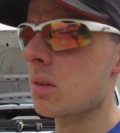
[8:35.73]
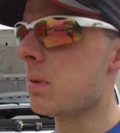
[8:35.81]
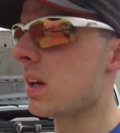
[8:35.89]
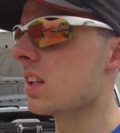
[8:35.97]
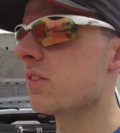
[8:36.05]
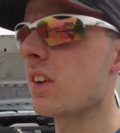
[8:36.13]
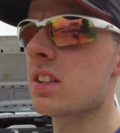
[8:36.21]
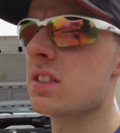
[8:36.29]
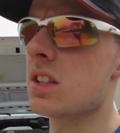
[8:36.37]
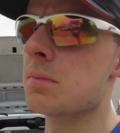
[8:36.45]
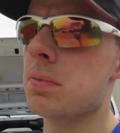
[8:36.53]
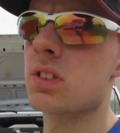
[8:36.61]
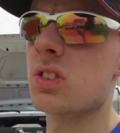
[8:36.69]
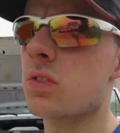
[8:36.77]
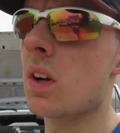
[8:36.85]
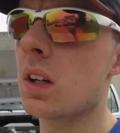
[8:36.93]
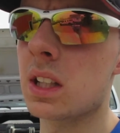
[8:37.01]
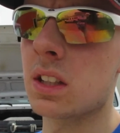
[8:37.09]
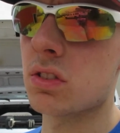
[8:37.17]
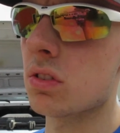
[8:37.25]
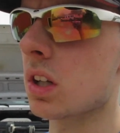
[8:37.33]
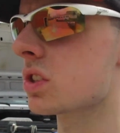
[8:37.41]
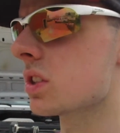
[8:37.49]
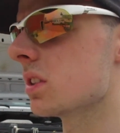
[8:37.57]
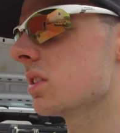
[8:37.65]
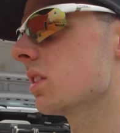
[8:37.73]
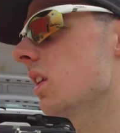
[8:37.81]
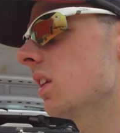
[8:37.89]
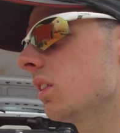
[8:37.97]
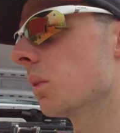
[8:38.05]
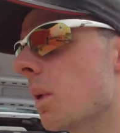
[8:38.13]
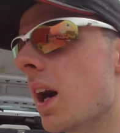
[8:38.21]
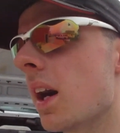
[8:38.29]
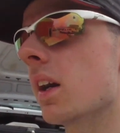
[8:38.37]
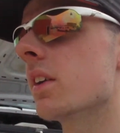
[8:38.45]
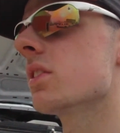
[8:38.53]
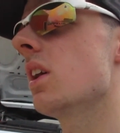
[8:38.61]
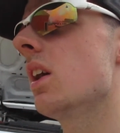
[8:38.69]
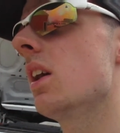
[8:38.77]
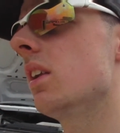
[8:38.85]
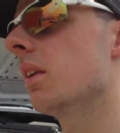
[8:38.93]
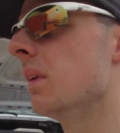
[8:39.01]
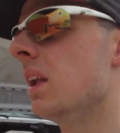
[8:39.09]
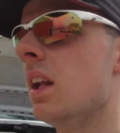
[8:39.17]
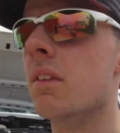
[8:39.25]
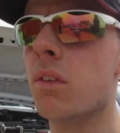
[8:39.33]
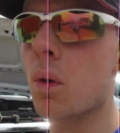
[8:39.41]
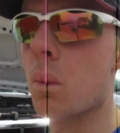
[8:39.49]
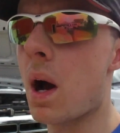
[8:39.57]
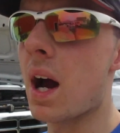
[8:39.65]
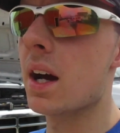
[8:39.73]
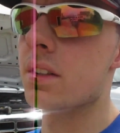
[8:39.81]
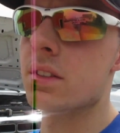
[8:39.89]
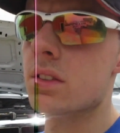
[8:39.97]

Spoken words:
it's very simple. Just follow the instructions and your wires, and 4 wires,